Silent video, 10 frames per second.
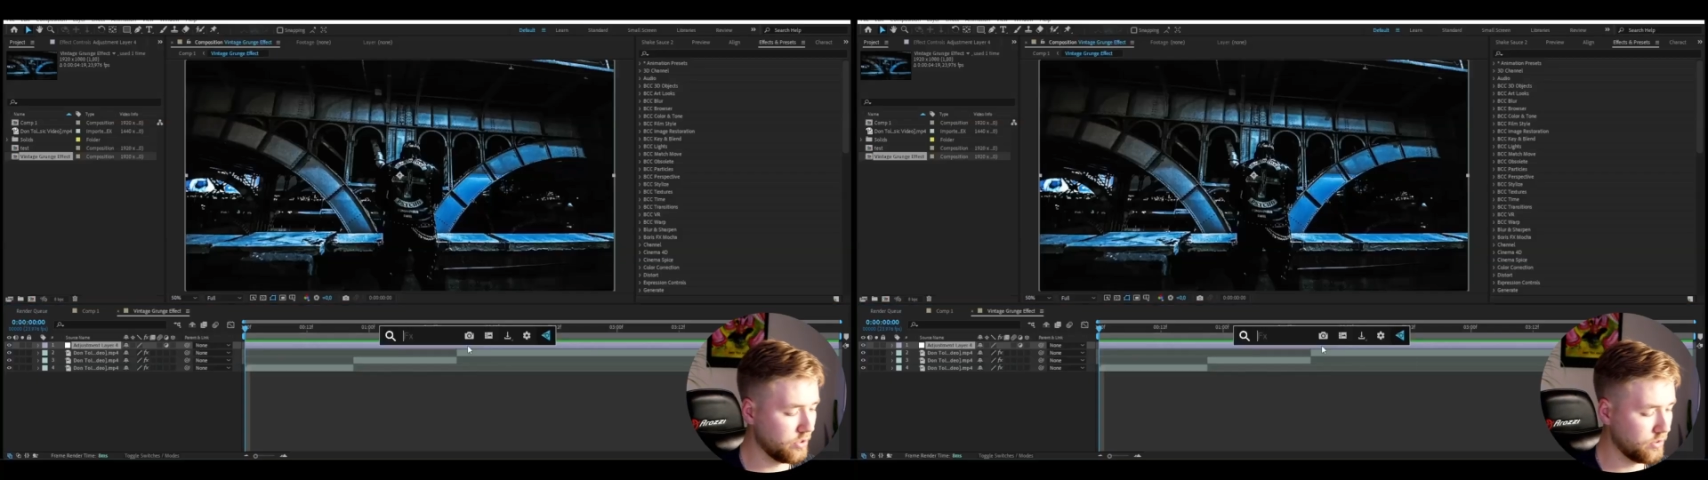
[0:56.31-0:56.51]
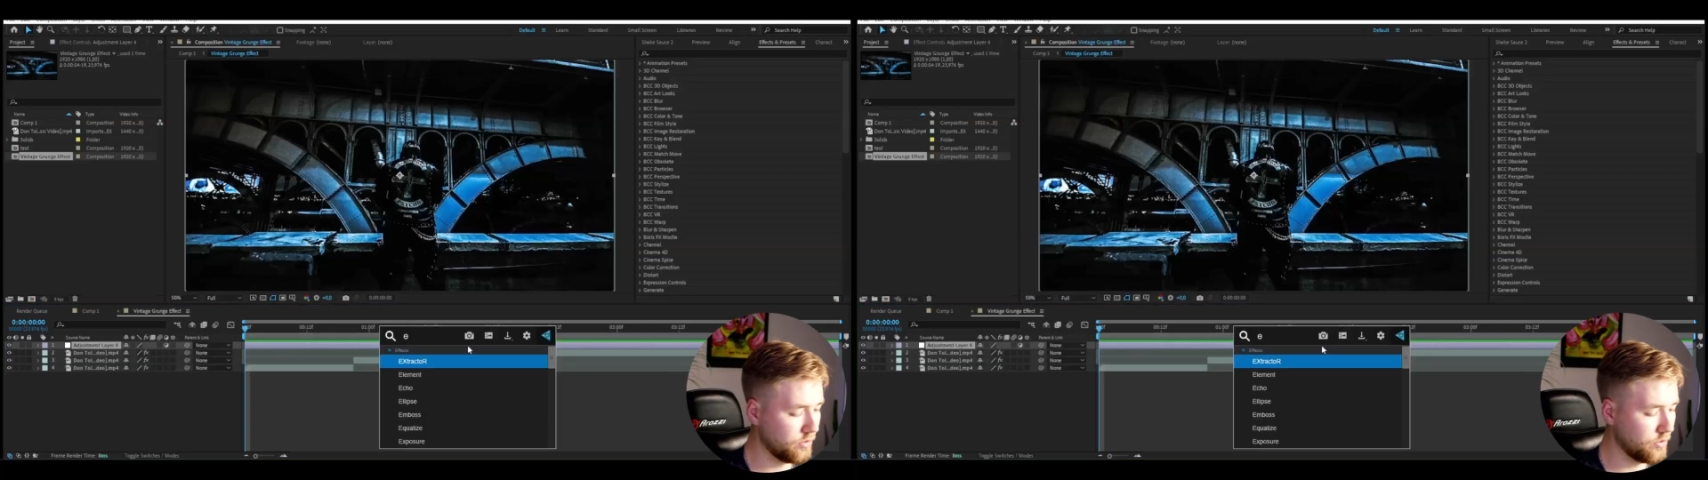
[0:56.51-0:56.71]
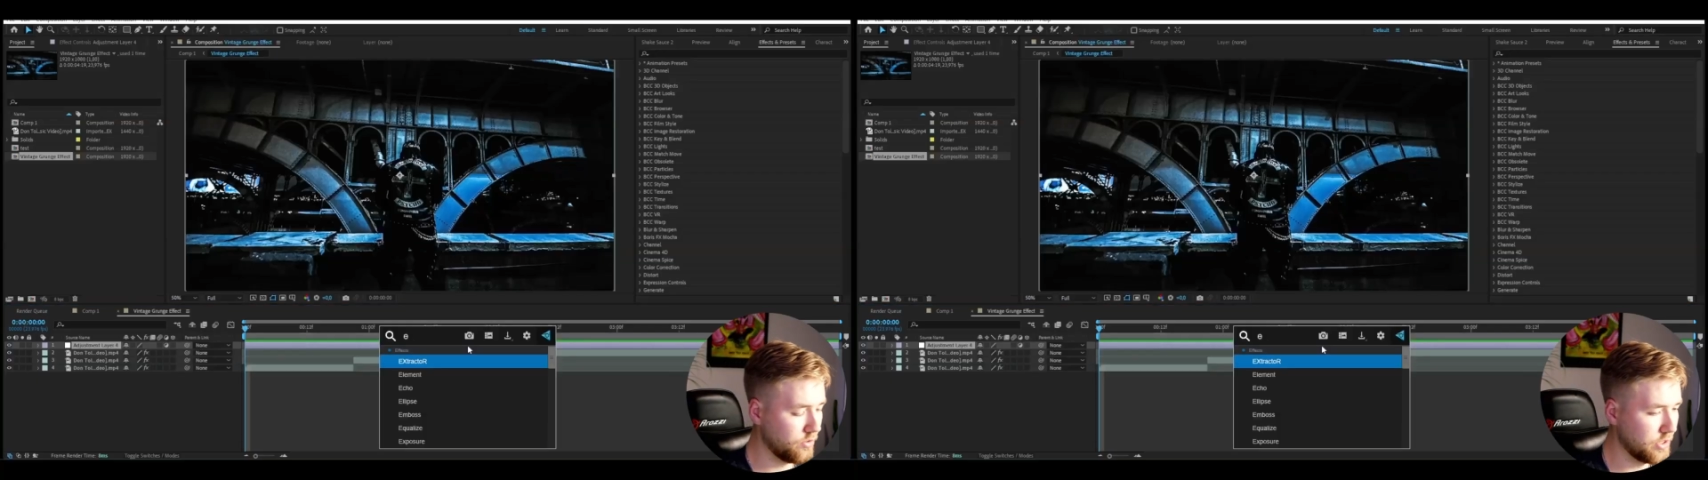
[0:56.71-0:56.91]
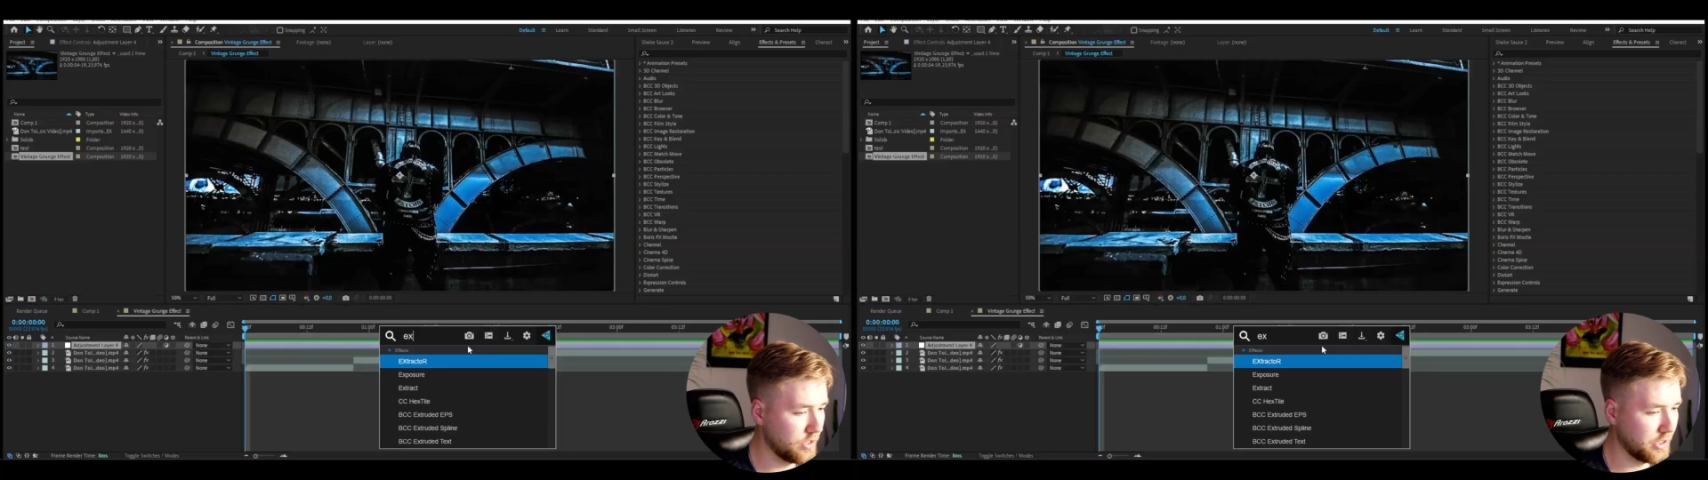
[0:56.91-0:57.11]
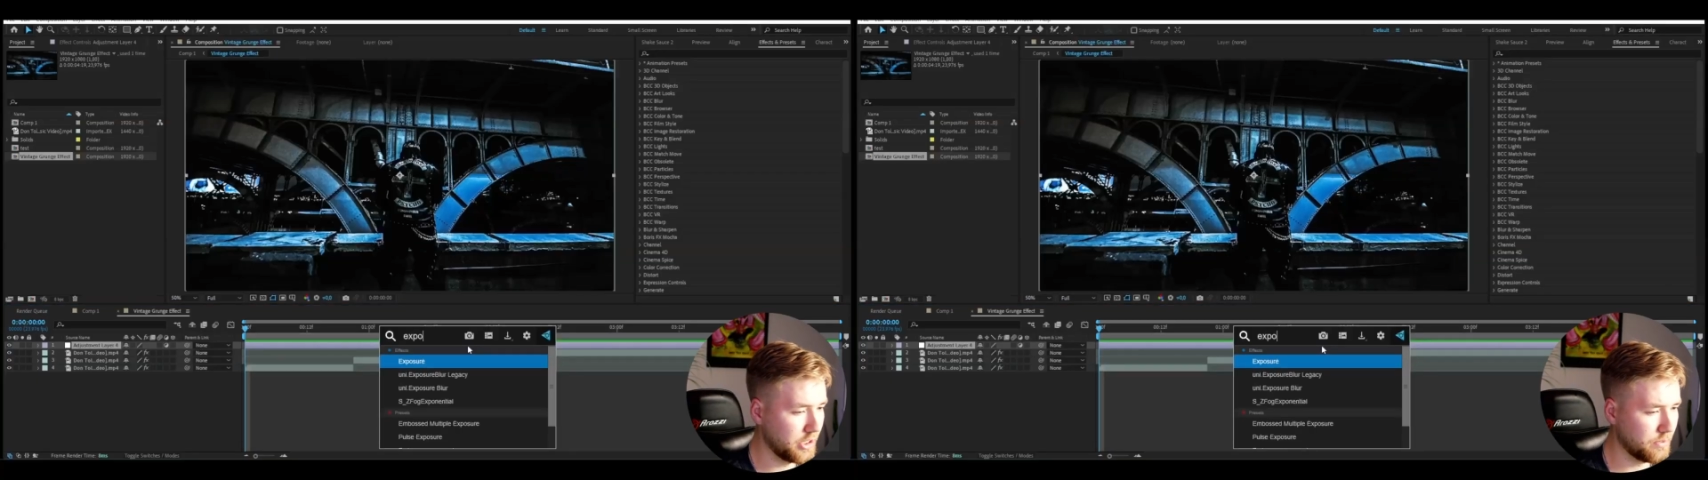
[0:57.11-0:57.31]
to
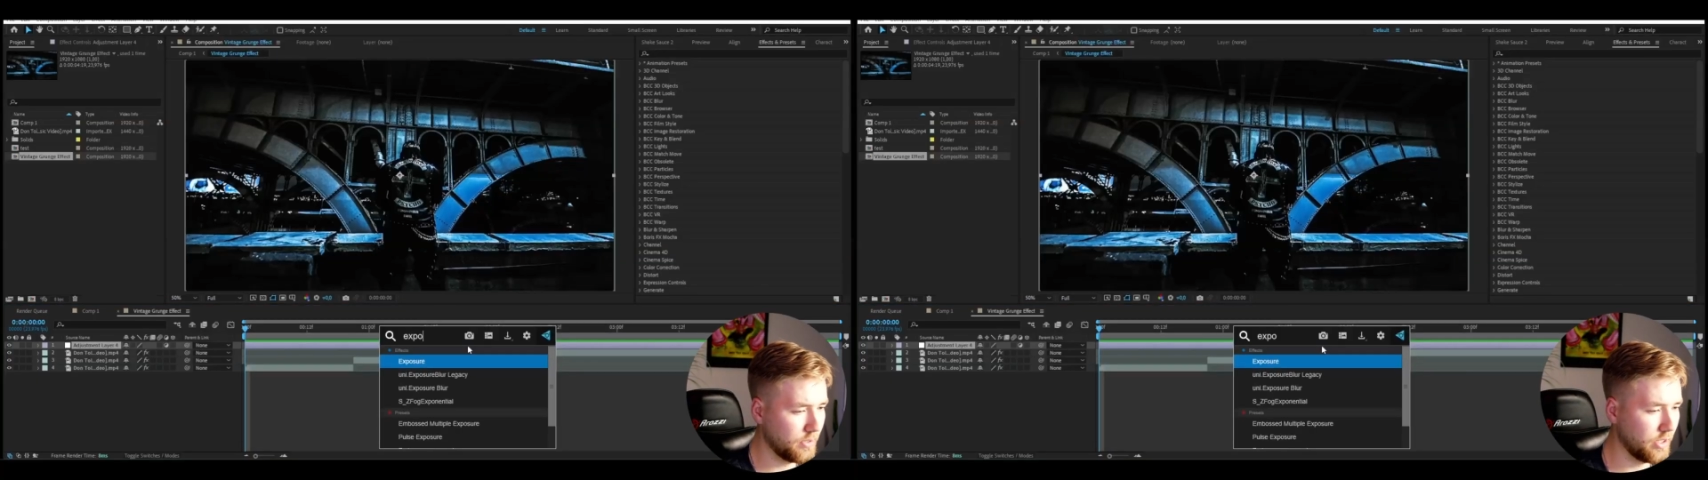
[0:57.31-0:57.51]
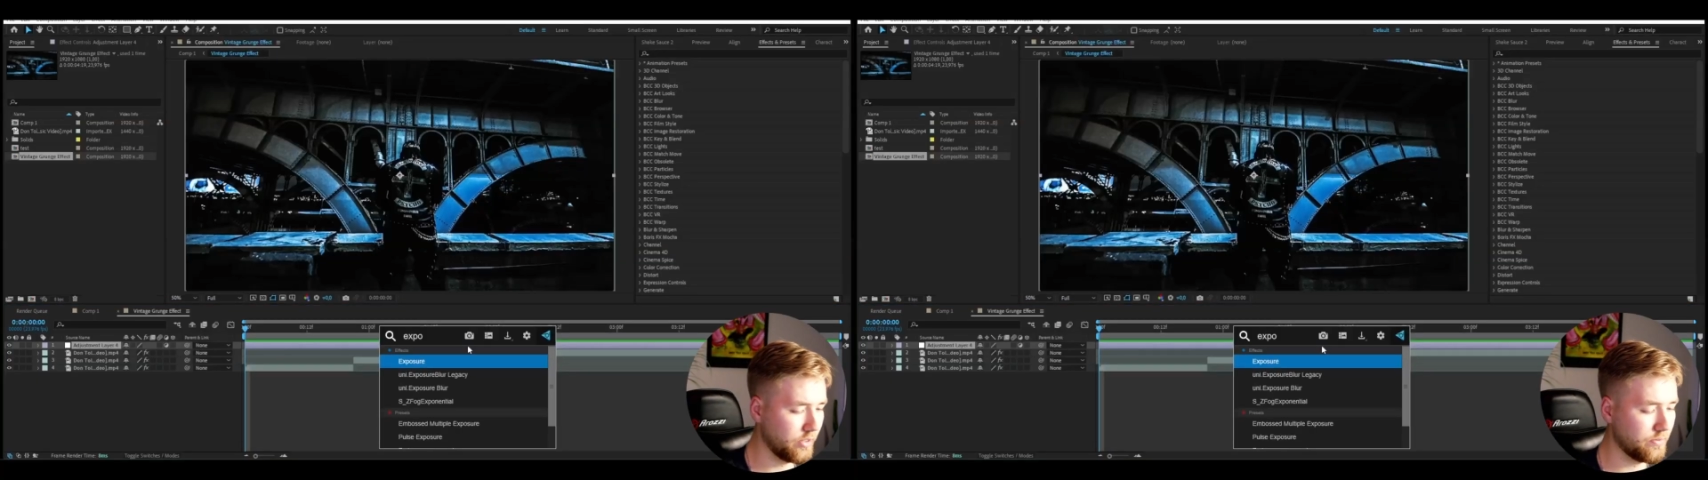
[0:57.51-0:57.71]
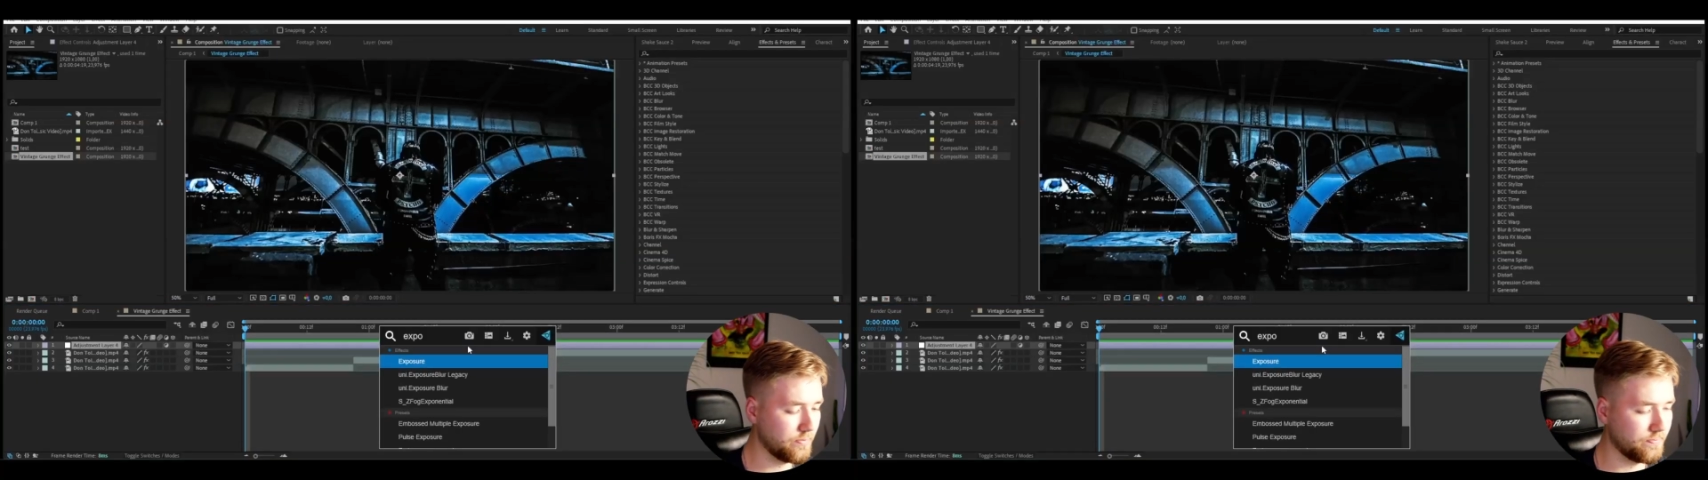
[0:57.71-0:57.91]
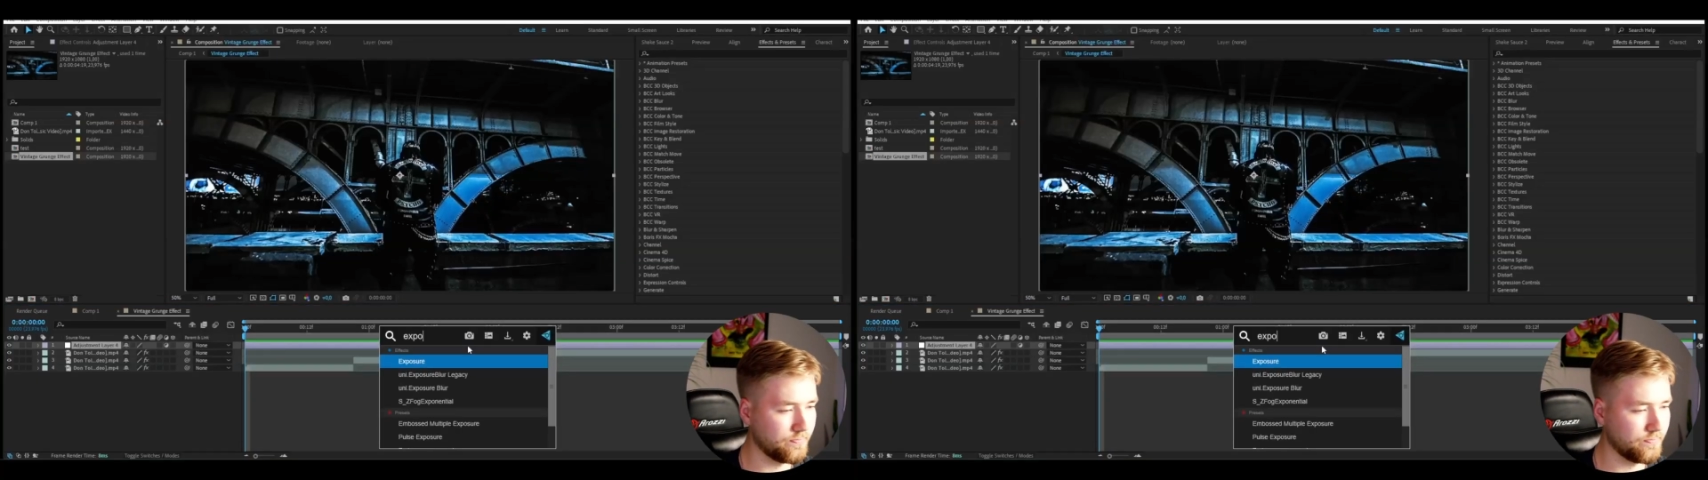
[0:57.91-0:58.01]
this adjustment layer.